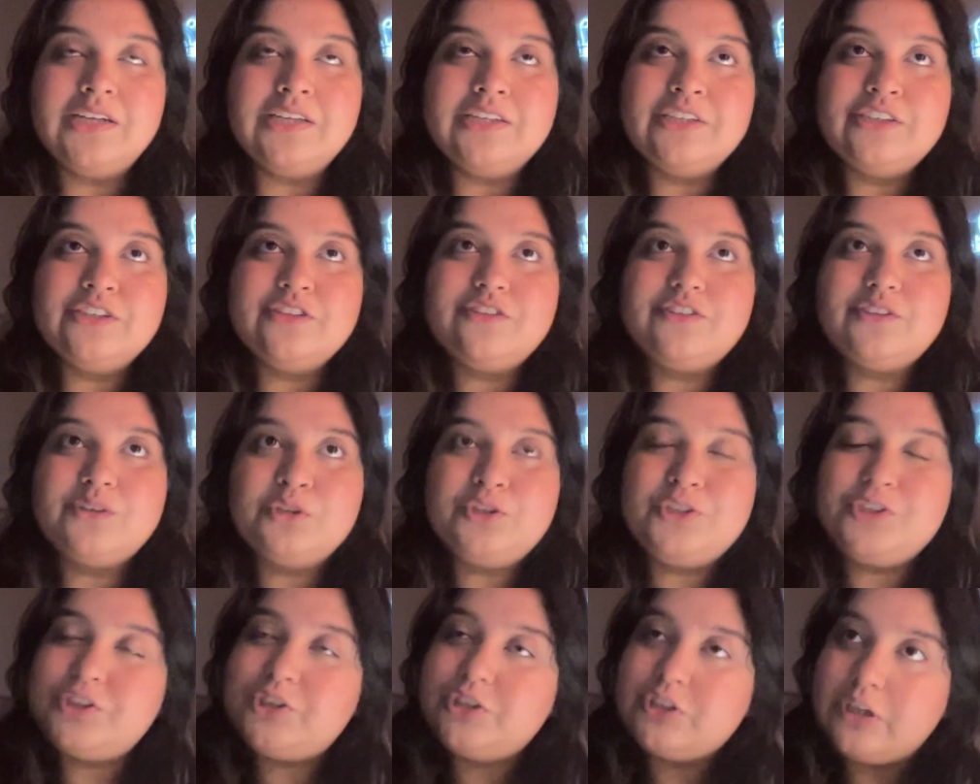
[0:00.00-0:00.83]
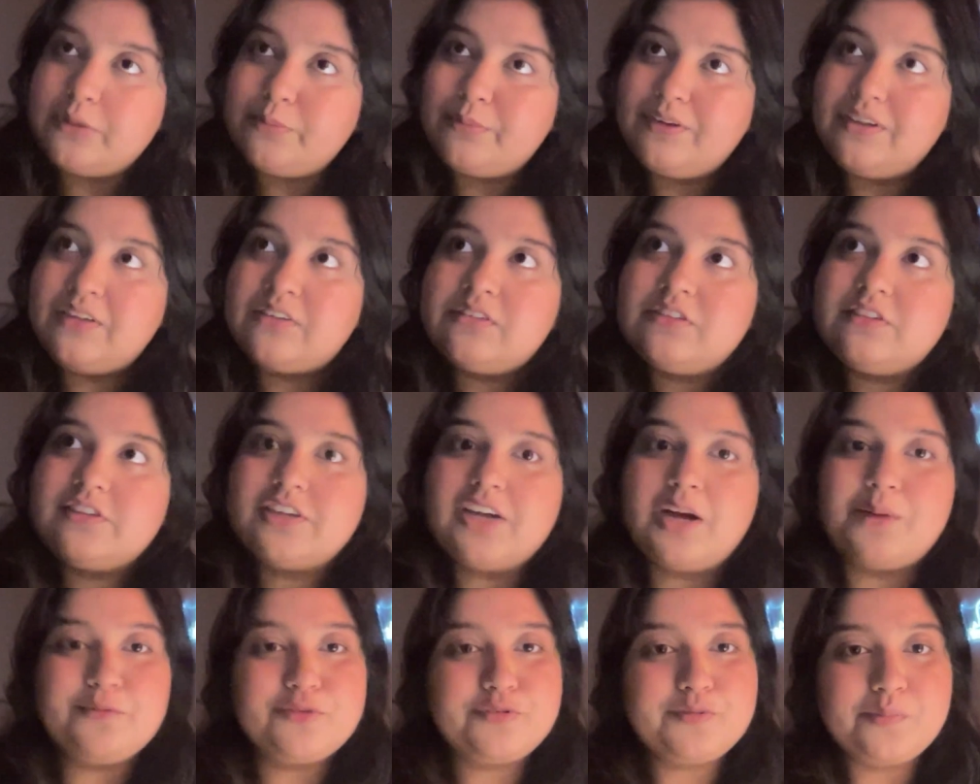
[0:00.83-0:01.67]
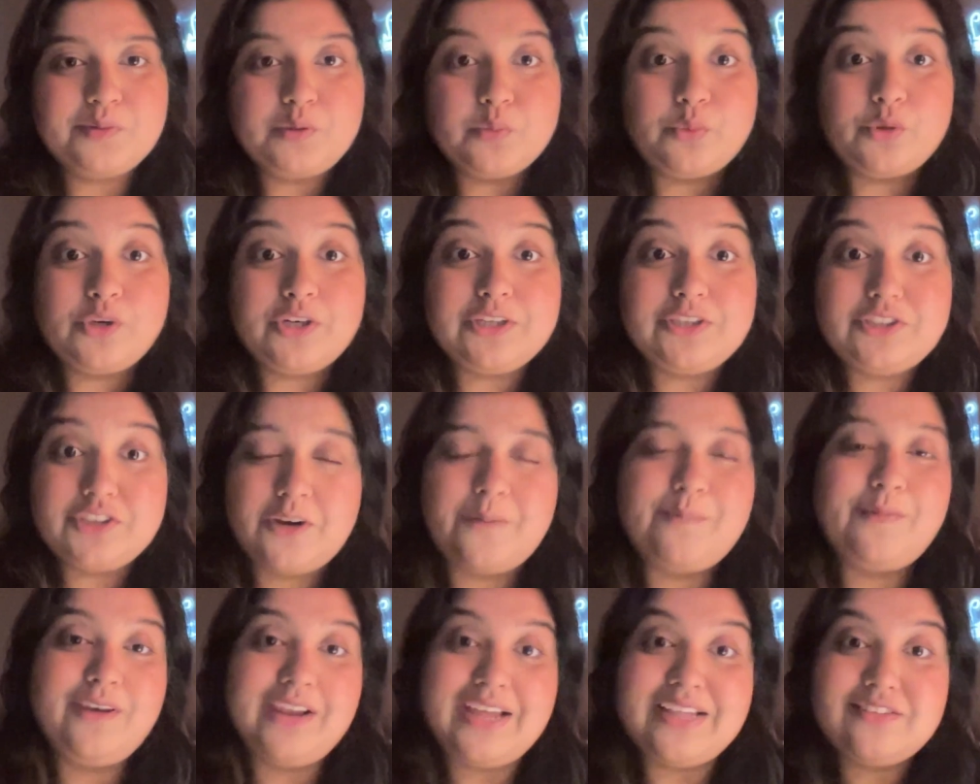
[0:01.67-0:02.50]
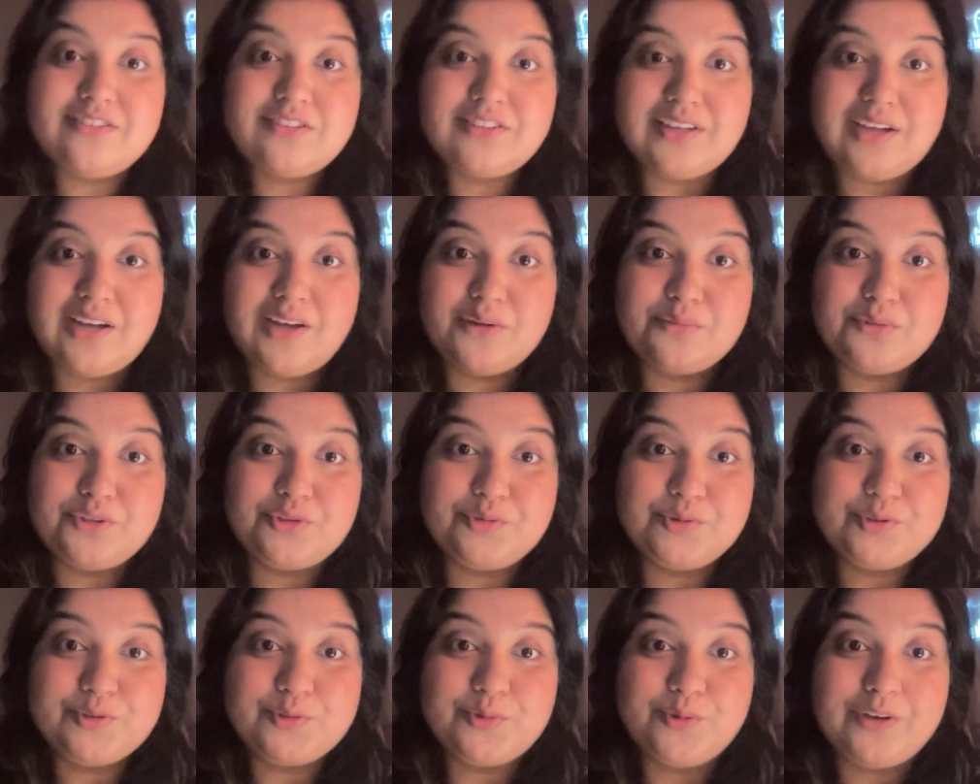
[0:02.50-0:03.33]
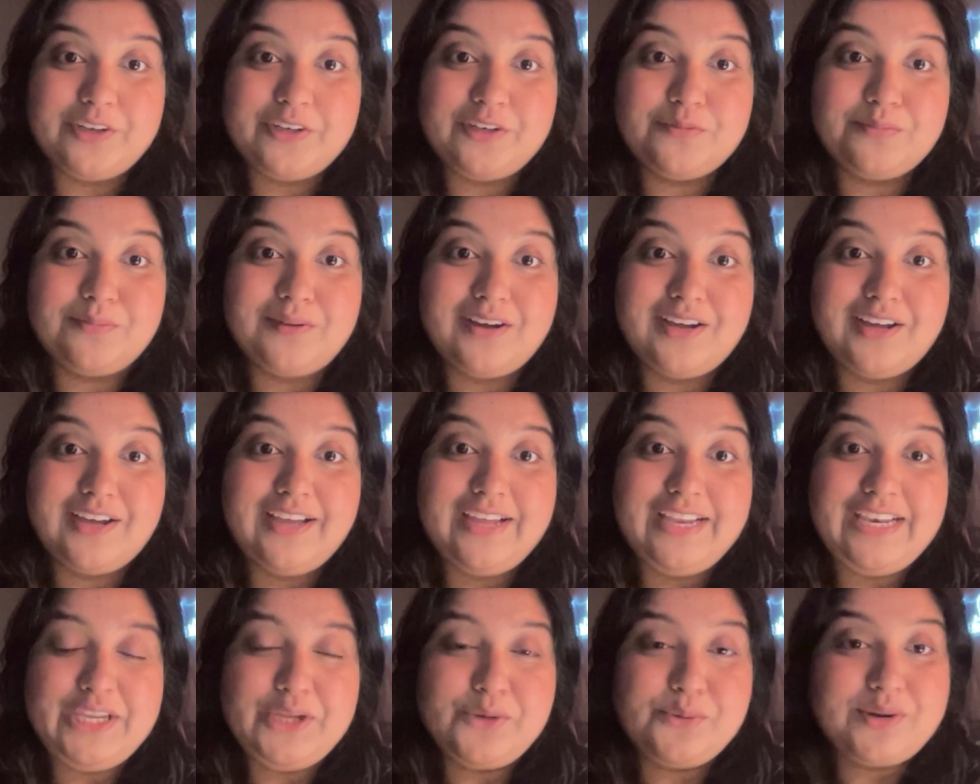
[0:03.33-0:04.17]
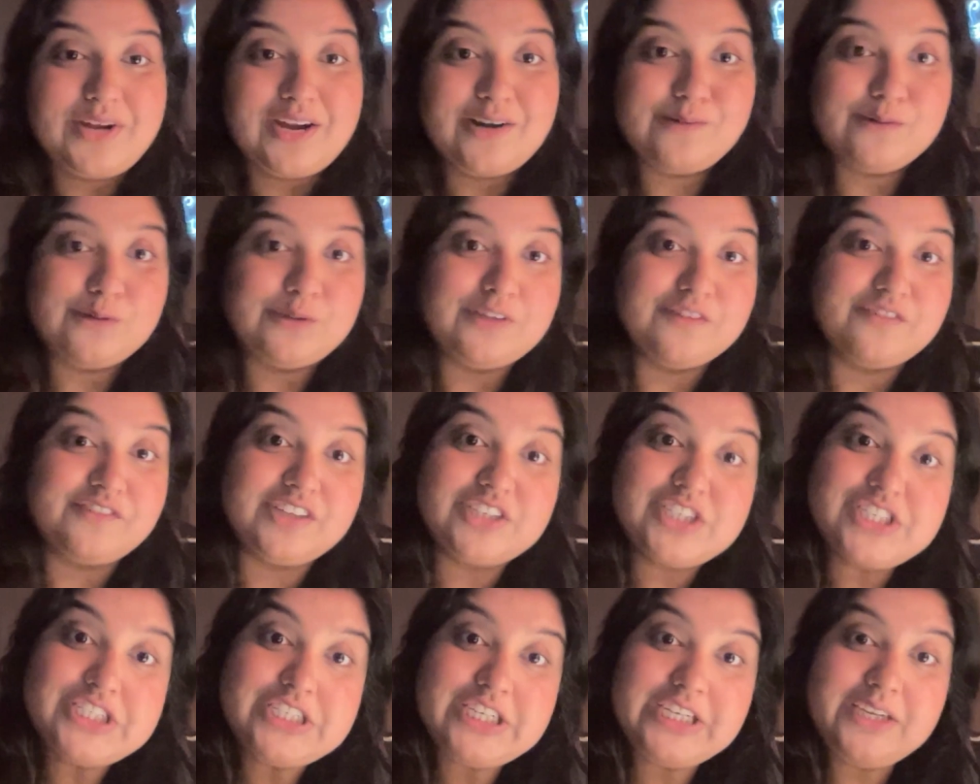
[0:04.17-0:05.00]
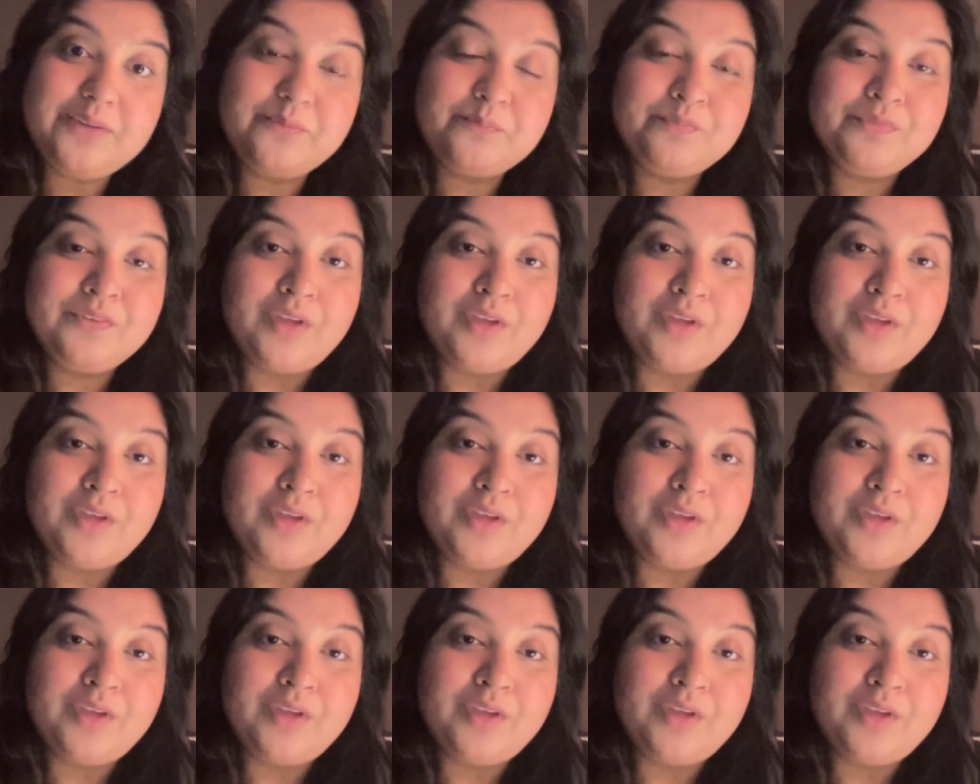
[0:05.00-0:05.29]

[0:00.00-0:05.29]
So, turbulence comes from the word turbulenza, which was coined by Leonardo da Vinci